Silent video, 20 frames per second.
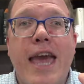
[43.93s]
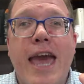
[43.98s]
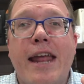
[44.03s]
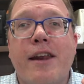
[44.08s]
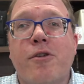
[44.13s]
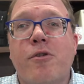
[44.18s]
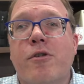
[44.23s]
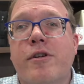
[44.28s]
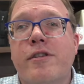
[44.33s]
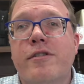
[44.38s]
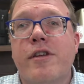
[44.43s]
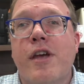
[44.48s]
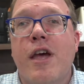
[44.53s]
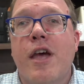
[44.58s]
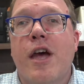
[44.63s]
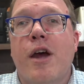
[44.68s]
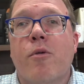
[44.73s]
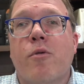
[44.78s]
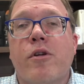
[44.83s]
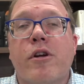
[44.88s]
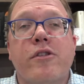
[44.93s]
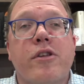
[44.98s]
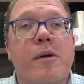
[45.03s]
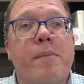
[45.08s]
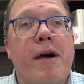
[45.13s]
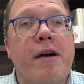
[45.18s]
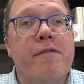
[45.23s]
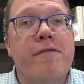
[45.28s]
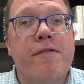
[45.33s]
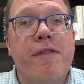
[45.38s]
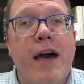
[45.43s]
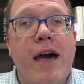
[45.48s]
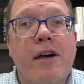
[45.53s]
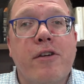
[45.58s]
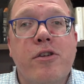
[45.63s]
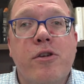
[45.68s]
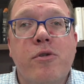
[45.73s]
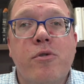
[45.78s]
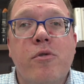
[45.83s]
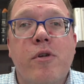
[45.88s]
categories. We're going to talk about
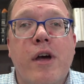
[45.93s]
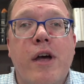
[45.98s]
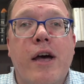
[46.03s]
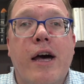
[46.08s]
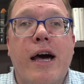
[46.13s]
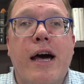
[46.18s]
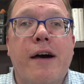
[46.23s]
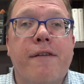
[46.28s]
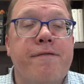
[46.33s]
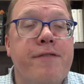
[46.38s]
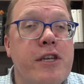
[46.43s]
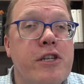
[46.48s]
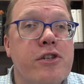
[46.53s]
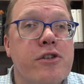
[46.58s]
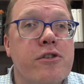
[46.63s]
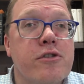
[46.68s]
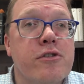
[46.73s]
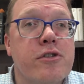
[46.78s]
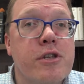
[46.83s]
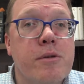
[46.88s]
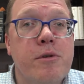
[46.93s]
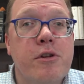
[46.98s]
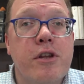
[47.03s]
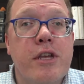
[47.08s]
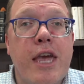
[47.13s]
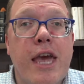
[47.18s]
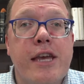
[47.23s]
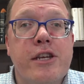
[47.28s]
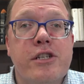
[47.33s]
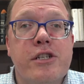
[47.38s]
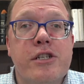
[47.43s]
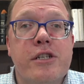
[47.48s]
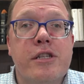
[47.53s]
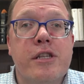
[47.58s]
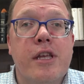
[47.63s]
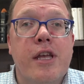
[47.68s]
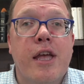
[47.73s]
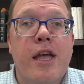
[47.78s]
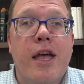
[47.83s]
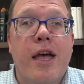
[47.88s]
value, features,
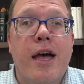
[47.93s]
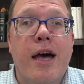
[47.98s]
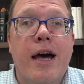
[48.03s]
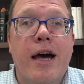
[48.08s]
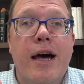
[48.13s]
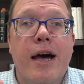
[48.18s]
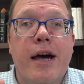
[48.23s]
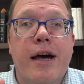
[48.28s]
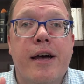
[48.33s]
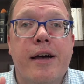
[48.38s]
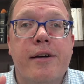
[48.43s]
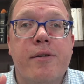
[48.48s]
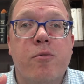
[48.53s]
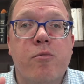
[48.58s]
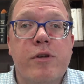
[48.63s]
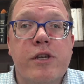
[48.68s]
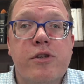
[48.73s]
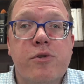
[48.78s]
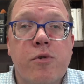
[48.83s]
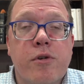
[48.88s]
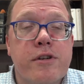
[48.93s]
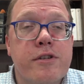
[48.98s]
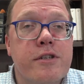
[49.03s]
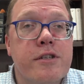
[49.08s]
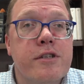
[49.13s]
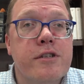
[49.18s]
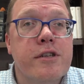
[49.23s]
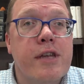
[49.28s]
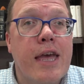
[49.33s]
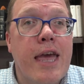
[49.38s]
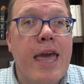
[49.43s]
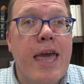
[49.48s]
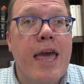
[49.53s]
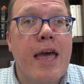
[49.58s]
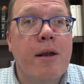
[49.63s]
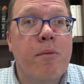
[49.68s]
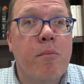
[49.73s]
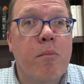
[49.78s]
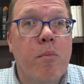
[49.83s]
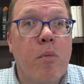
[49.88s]
communication, resources,
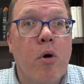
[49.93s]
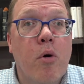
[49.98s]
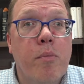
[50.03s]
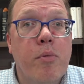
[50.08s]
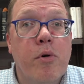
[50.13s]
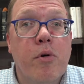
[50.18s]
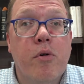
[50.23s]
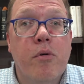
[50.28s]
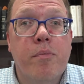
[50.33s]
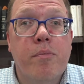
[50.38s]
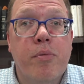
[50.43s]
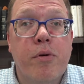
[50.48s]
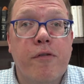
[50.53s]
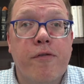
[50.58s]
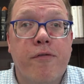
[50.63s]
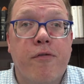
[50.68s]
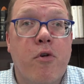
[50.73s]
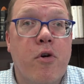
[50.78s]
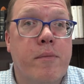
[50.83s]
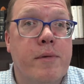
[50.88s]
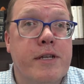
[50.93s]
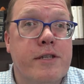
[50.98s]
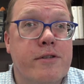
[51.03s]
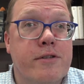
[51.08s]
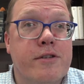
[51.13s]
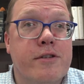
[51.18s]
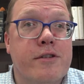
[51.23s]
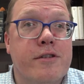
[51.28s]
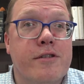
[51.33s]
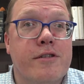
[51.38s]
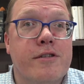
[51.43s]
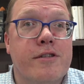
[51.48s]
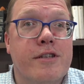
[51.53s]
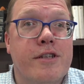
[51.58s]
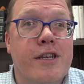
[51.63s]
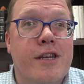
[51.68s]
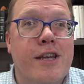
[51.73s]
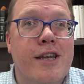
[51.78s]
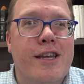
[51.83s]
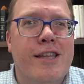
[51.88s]
and mobile performance.
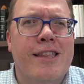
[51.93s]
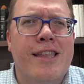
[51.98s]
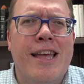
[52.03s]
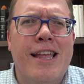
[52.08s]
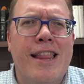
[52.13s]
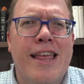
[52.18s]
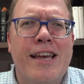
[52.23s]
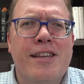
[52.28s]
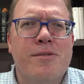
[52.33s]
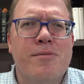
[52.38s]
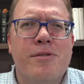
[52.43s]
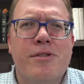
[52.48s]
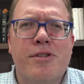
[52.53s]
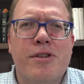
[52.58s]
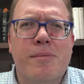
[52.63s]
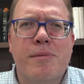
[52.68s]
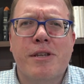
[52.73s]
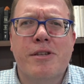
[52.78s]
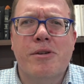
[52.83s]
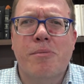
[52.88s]
That last one's going to be a